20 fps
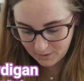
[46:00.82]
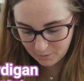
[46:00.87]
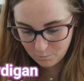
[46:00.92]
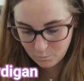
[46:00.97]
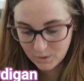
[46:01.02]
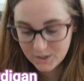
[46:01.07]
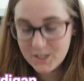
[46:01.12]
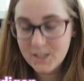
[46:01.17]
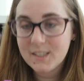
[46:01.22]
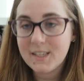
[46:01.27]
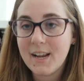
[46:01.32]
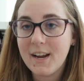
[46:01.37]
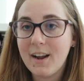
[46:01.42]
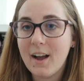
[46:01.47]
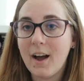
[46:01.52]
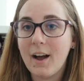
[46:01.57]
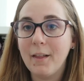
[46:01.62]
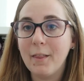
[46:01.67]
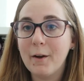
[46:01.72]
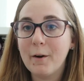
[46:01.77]
which is a
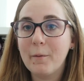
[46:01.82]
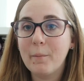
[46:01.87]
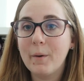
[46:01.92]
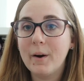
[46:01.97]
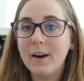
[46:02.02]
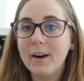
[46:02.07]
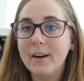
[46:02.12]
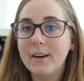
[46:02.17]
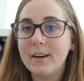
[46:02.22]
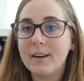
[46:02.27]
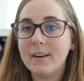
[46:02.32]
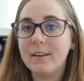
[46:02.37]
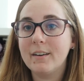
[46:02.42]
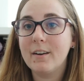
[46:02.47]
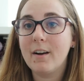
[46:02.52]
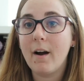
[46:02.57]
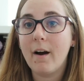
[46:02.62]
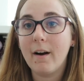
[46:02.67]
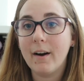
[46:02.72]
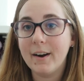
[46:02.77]
colorwork
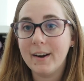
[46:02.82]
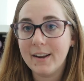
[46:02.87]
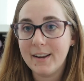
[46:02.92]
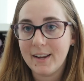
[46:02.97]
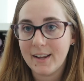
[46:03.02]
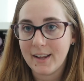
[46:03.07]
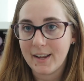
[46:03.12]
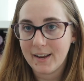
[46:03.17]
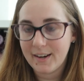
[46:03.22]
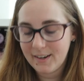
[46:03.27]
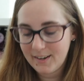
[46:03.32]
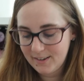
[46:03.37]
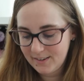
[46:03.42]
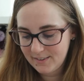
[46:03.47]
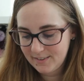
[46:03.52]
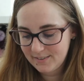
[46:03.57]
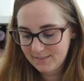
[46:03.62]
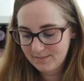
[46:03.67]
cardigan